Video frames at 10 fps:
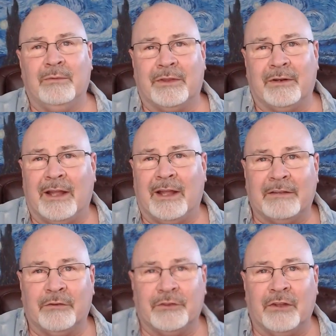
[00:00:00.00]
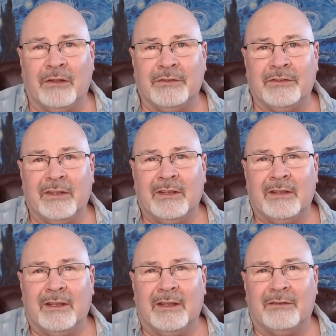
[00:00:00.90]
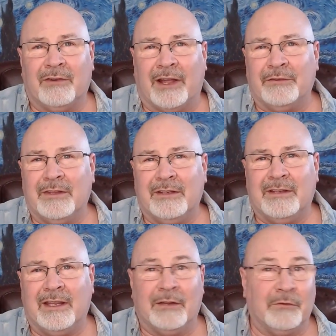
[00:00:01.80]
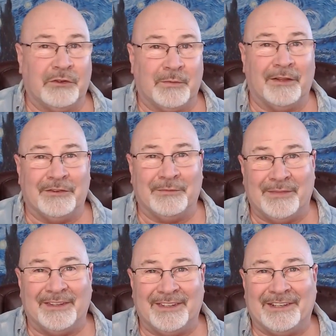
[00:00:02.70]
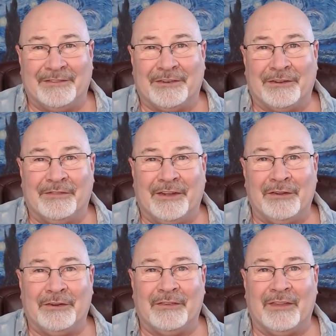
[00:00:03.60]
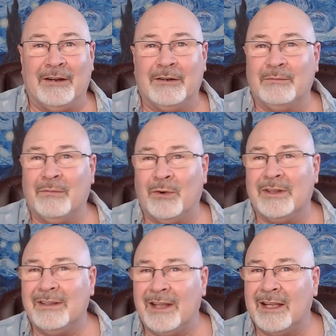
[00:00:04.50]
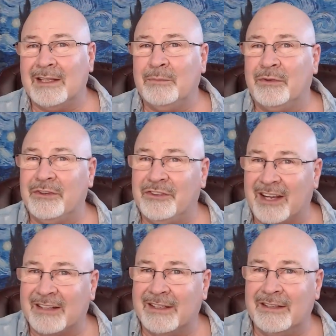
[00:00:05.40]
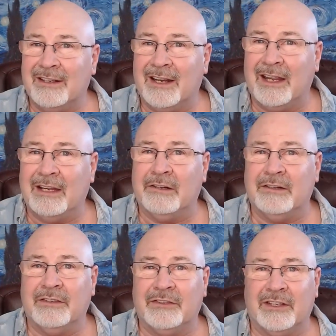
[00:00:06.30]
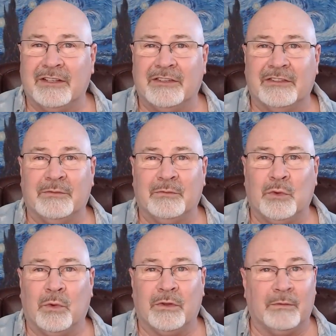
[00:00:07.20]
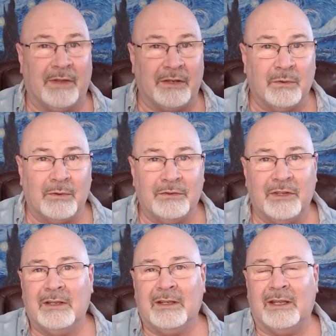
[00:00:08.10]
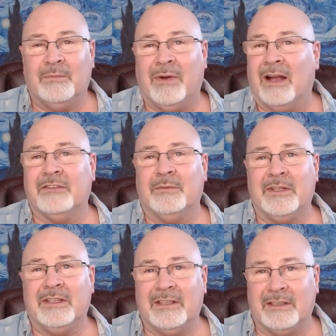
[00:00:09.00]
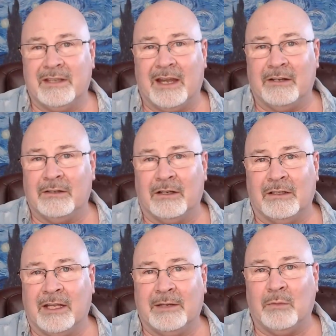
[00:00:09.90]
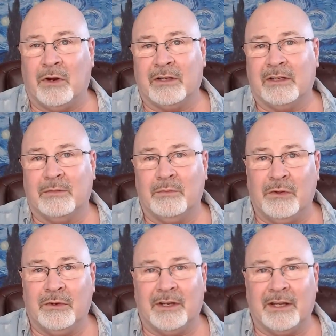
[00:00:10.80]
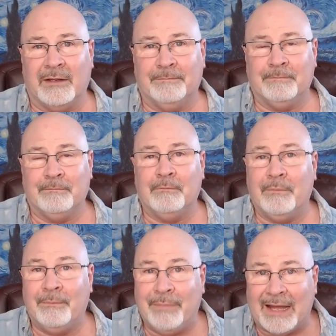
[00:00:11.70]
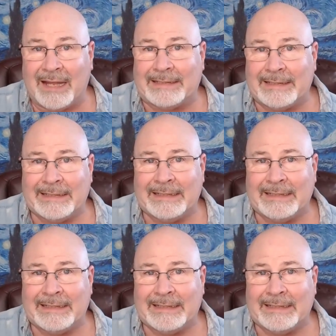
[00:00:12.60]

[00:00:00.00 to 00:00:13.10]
with their lack of results, and rather than taking responsibility for their failure, they are more than likely projecting their anger and cynicism toward their mentors and possibly the entire online marketing community. But